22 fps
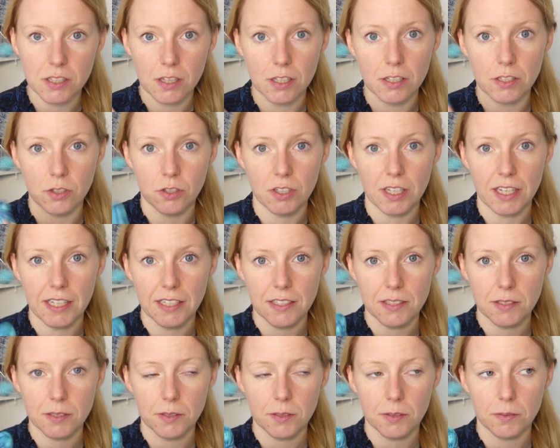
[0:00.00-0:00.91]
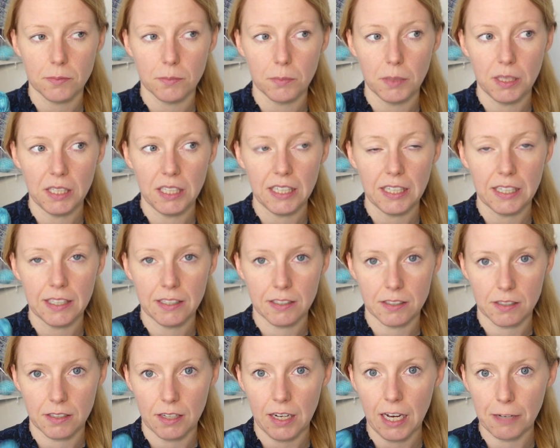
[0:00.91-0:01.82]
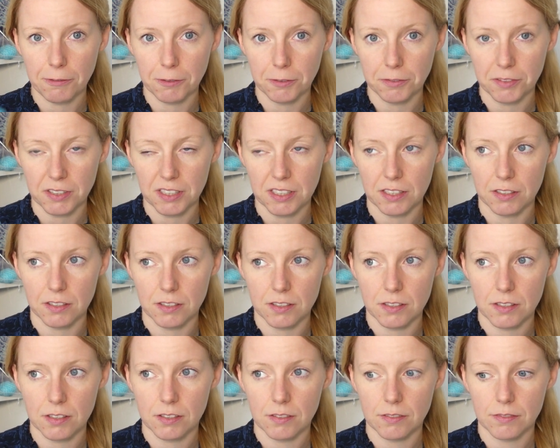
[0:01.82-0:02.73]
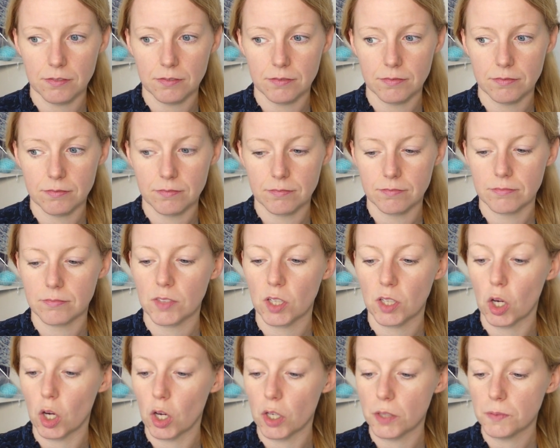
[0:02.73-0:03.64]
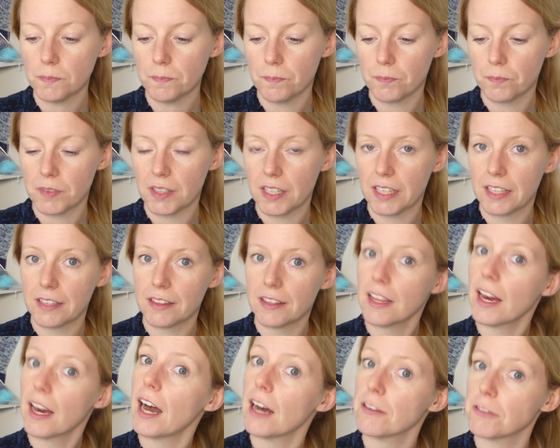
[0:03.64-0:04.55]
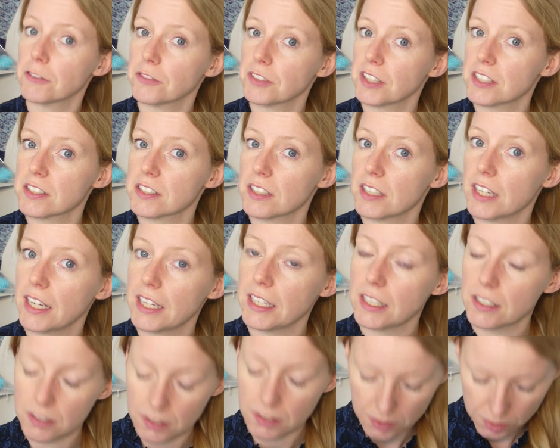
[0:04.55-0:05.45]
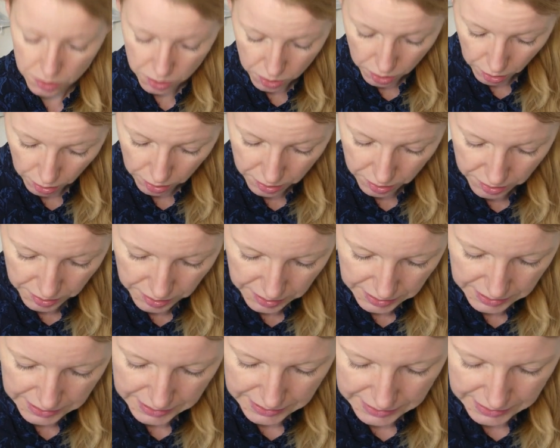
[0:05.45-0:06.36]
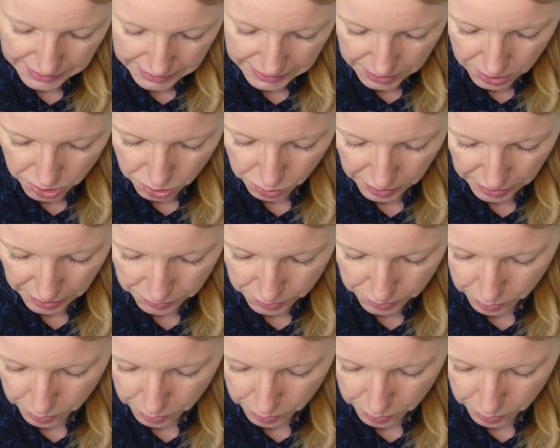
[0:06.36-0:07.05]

the today's mini, and half of it is gone. And the half of yesterday is gone, so I have